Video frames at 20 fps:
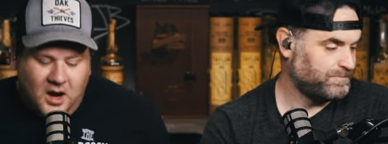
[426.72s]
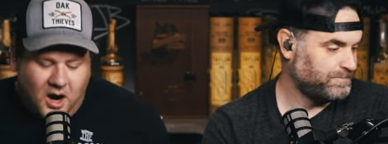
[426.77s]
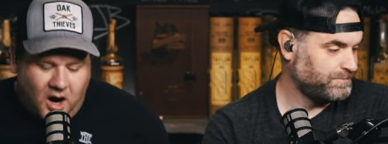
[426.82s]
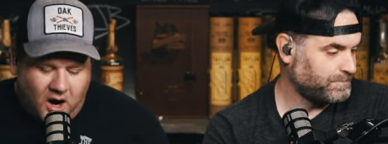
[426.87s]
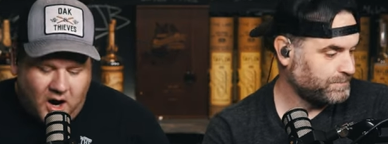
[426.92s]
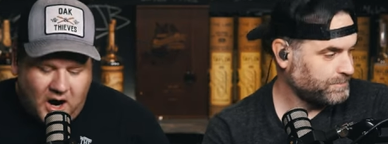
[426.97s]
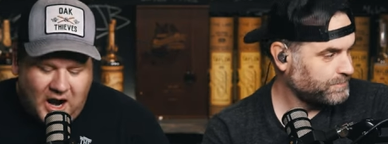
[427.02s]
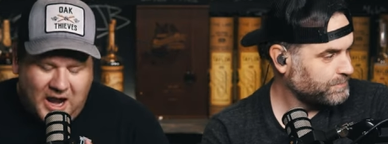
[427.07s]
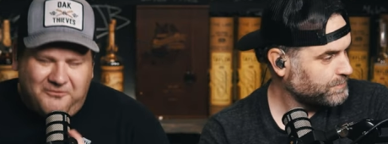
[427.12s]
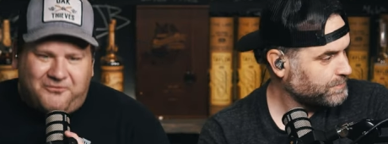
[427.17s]
Speaker 1: All
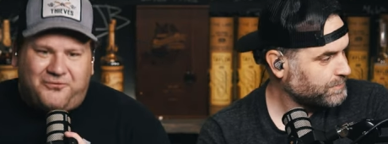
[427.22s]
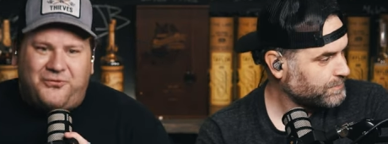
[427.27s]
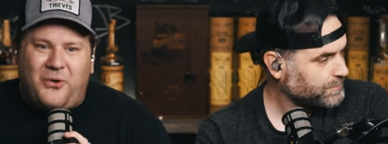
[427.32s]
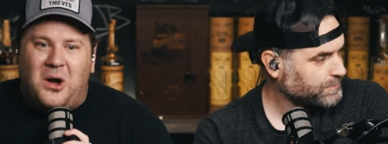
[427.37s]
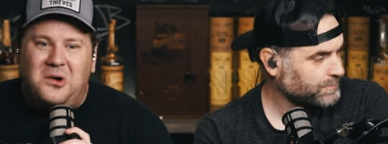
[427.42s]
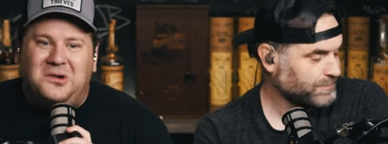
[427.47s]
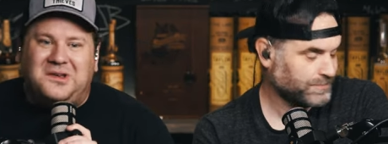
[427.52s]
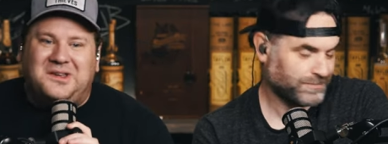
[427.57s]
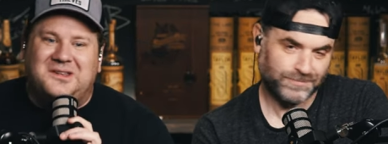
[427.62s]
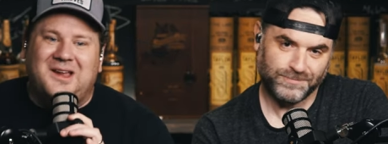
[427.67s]
right,
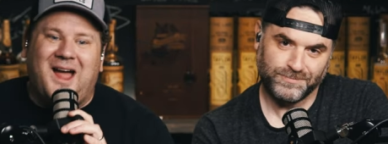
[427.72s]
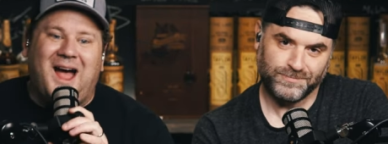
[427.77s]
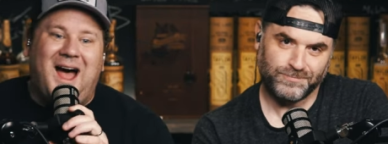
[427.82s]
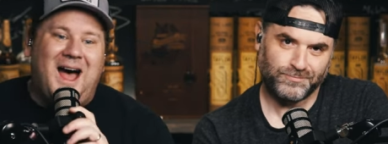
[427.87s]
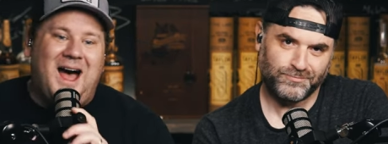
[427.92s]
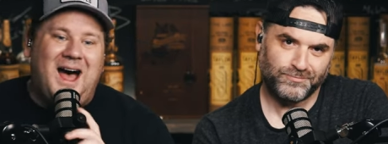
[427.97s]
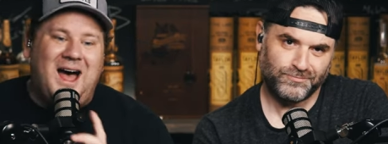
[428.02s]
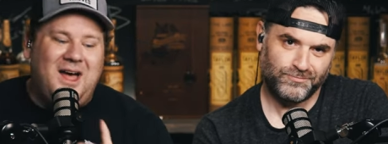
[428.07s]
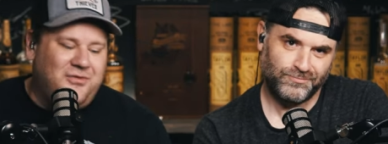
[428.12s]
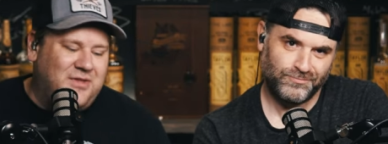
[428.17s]
folks.
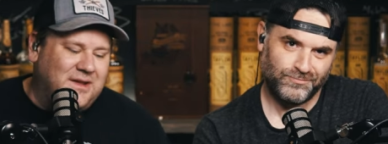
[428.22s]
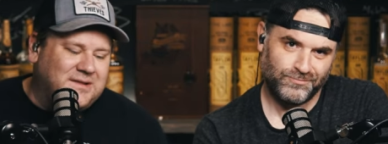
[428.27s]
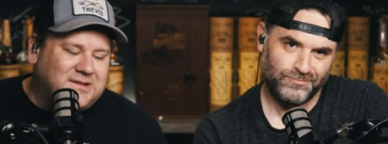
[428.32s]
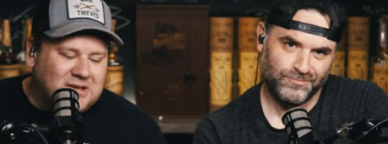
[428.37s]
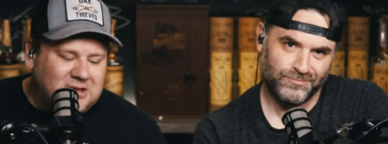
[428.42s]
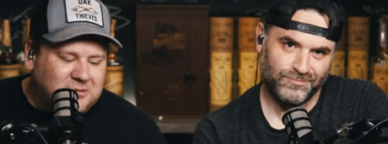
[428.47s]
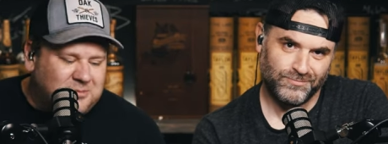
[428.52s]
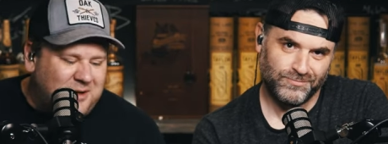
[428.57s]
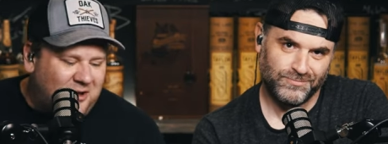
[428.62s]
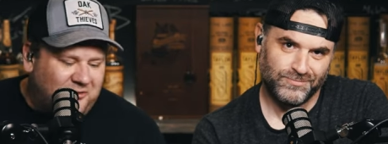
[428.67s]
Uh, this
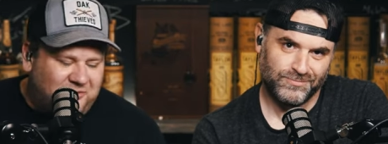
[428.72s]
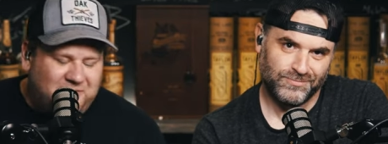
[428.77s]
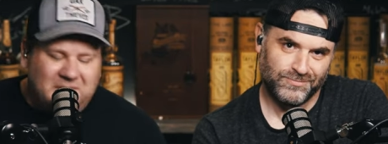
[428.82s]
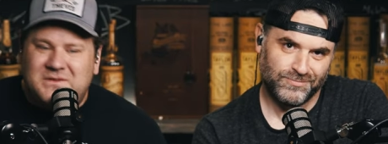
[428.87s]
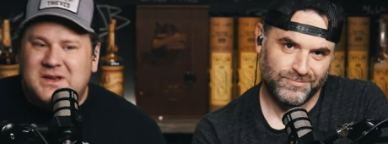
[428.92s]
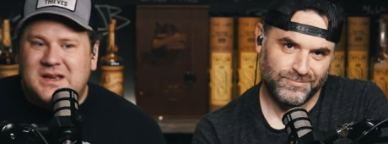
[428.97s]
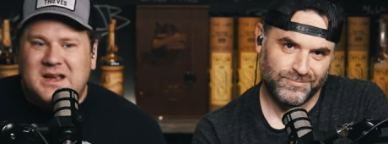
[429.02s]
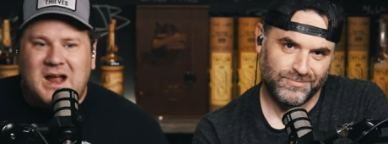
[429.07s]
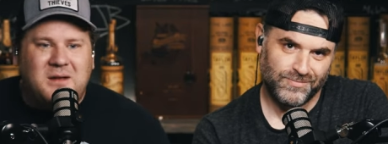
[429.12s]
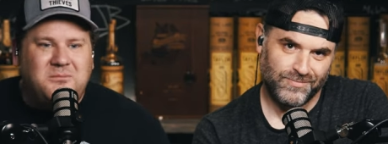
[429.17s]
is about
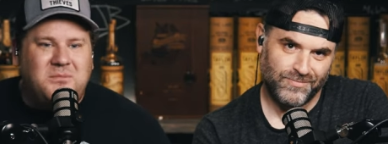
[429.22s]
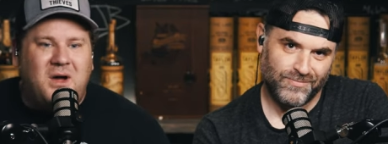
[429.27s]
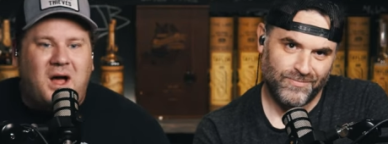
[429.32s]
fifty-nine